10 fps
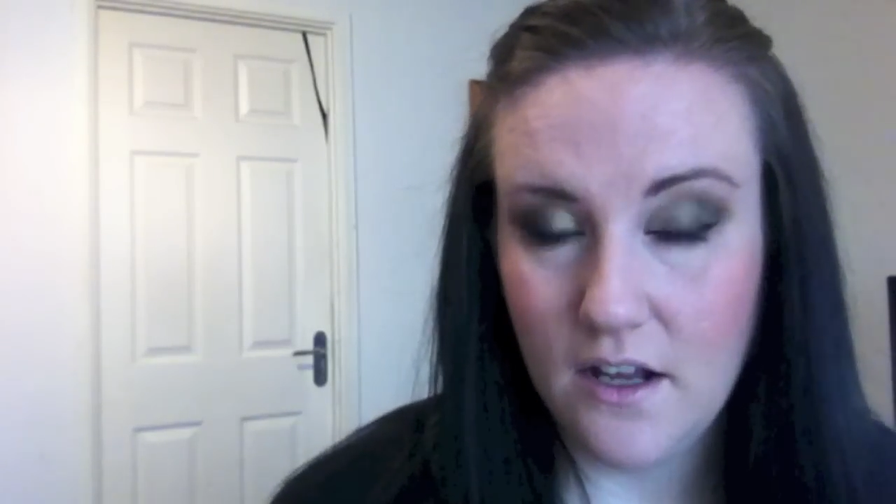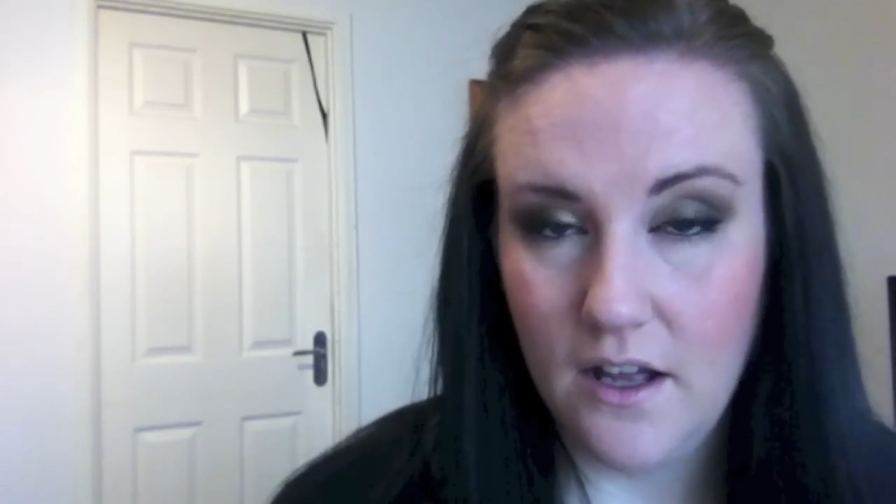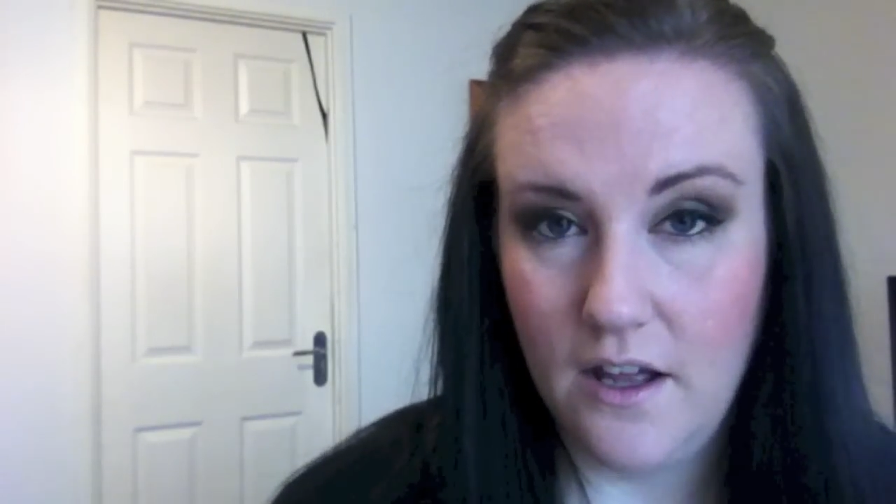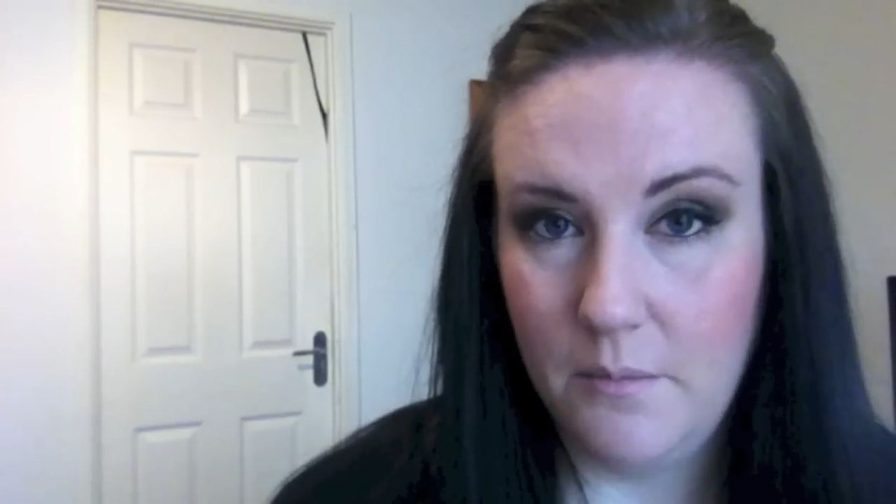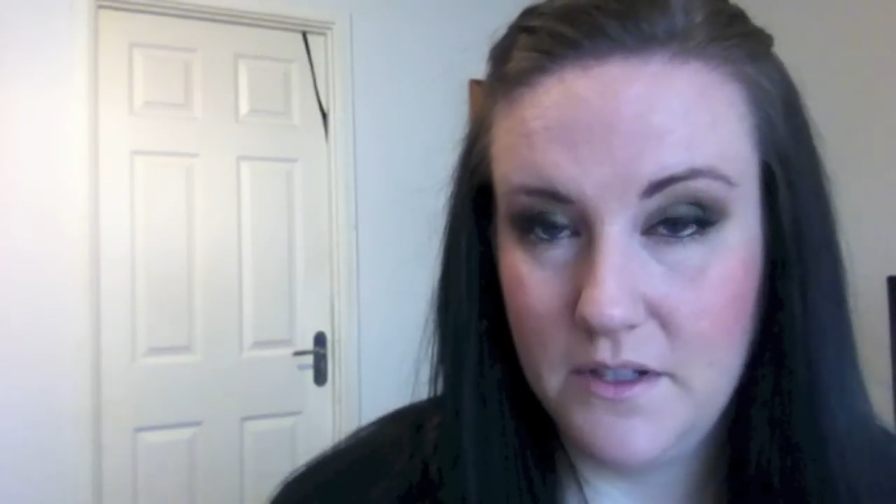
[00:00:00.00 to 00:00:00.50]

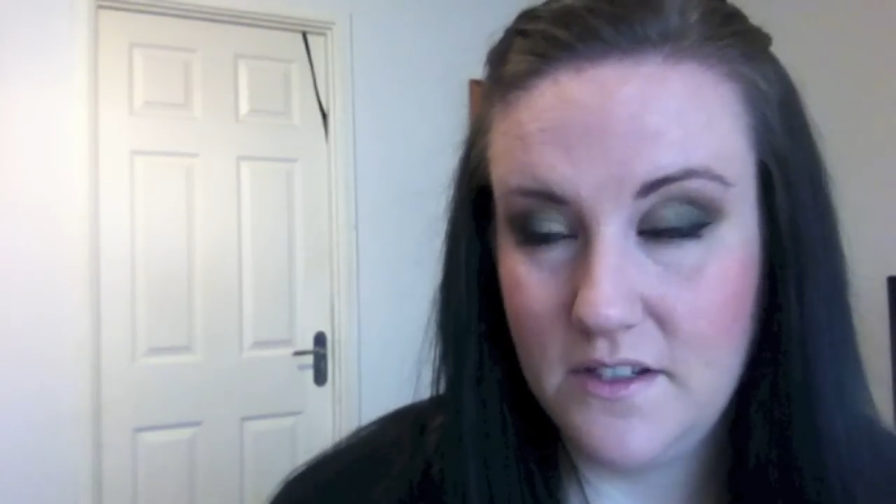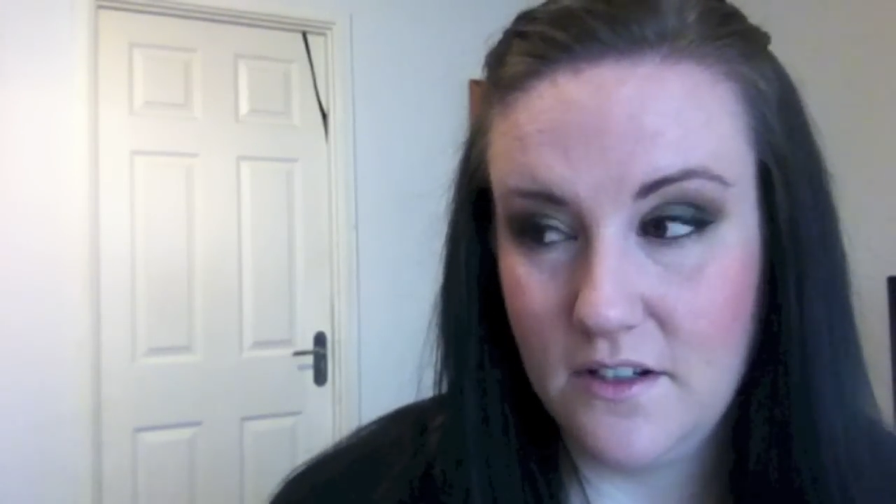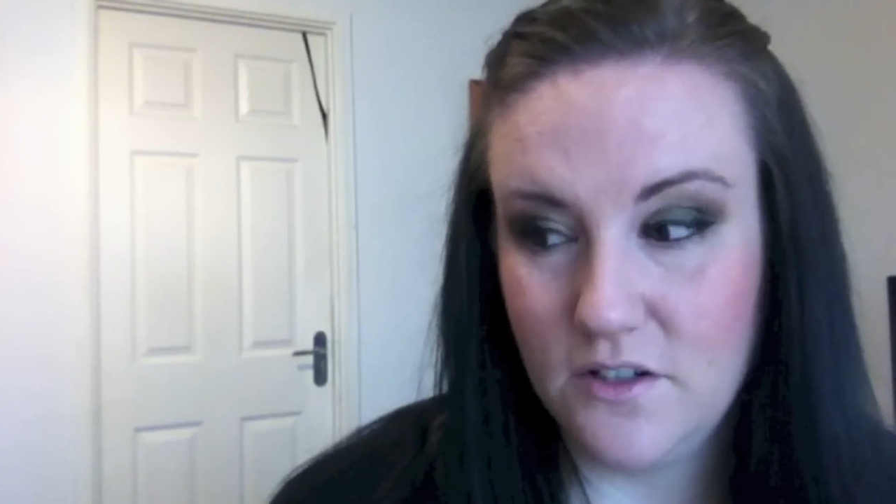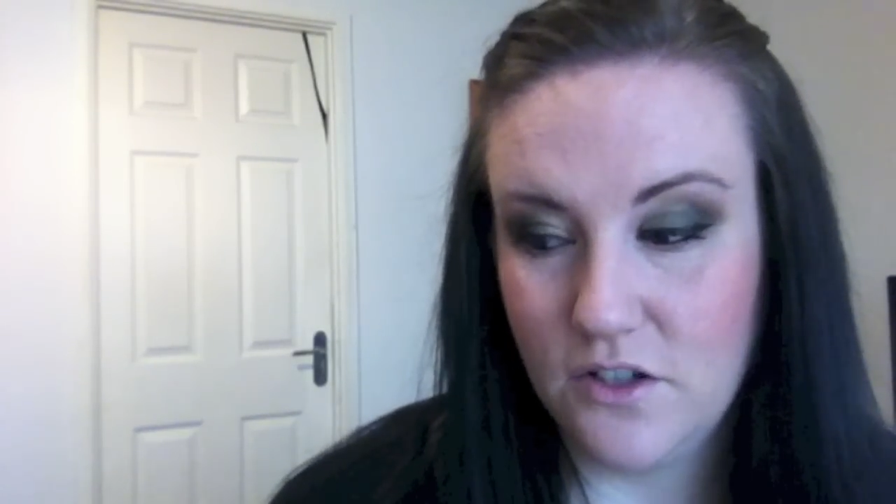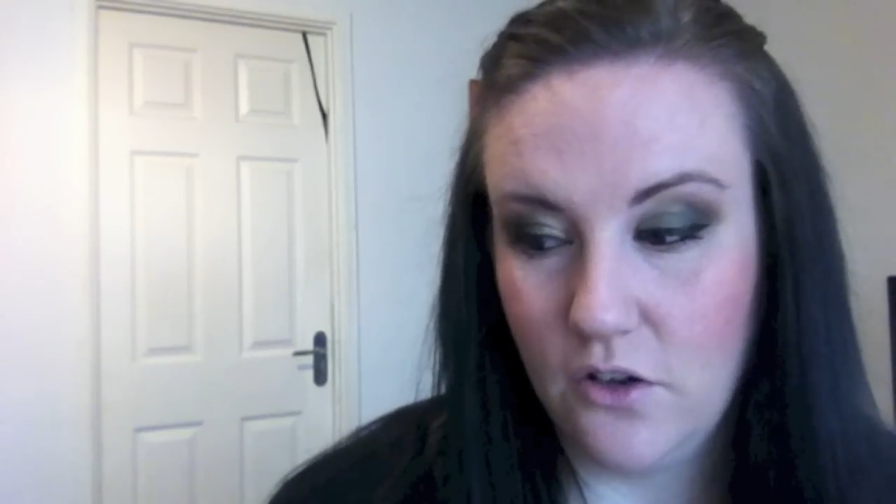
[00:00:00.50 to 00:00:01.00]
I
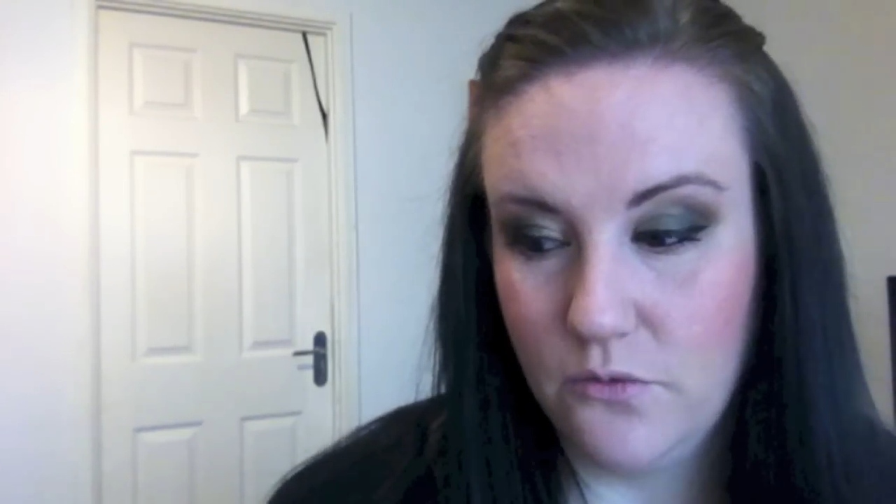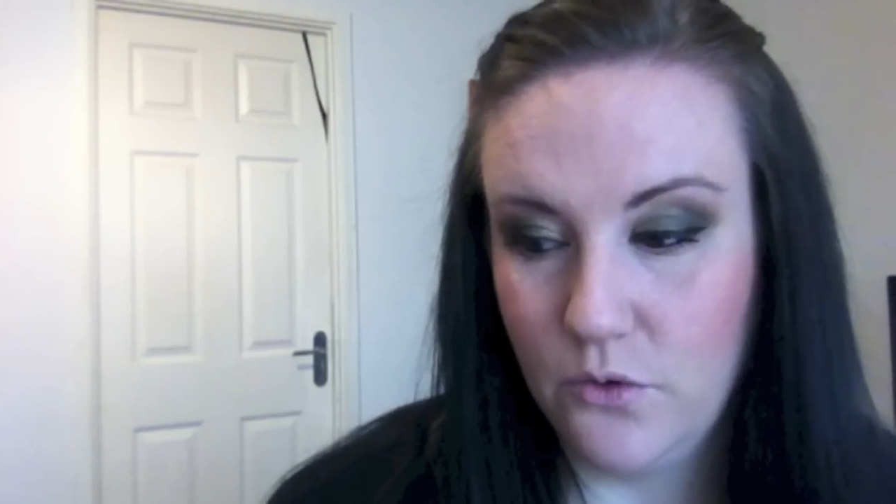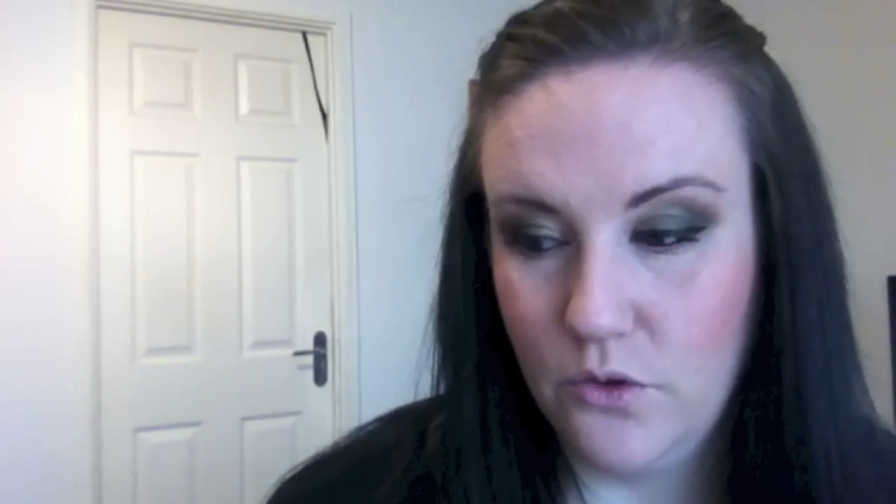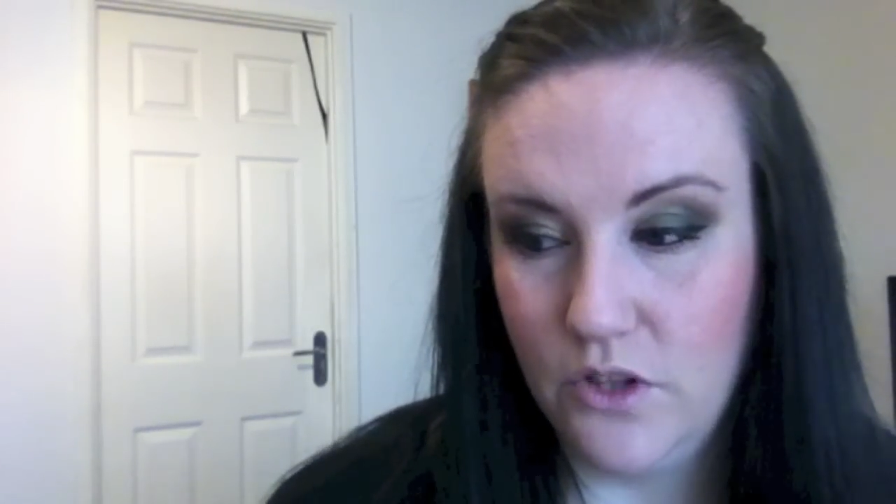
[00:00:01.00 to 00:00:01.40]
decided to go for